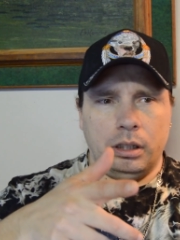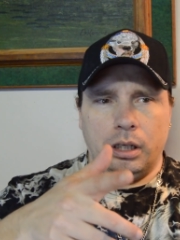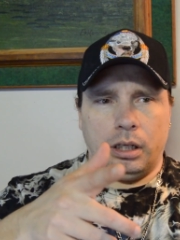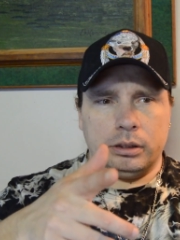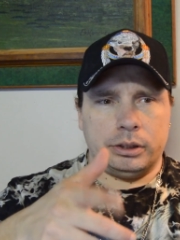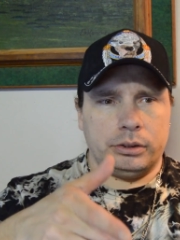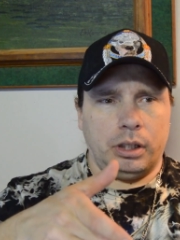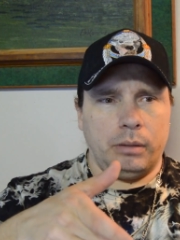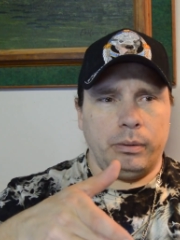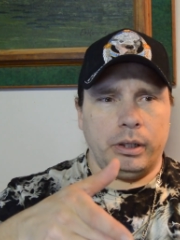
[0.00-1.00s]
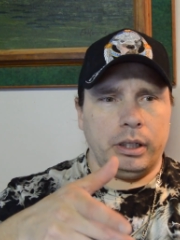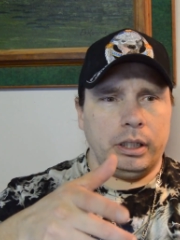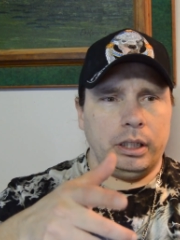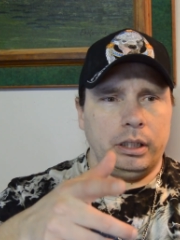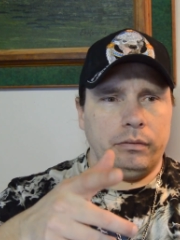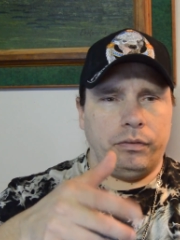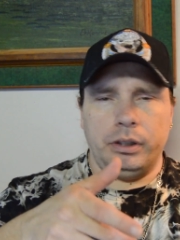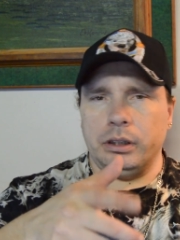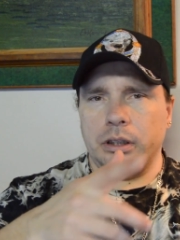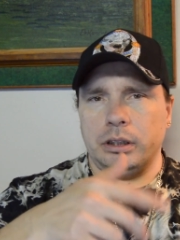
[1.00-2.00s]
uh, strawberry,
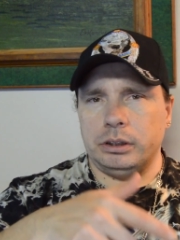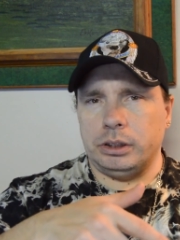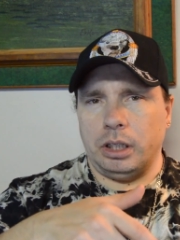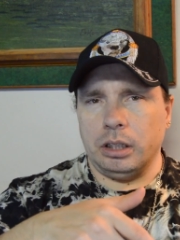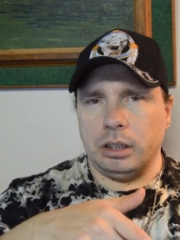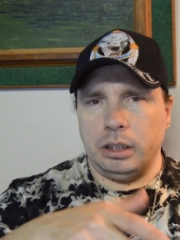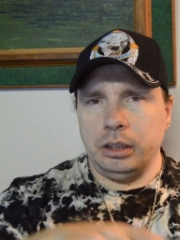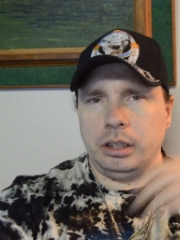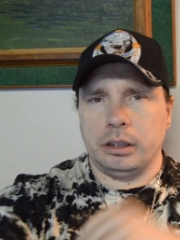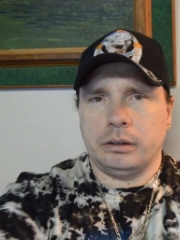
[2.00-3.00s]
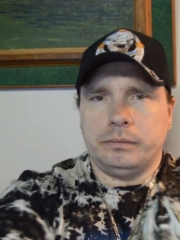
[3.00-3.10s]
vanilla, and chocolate in there.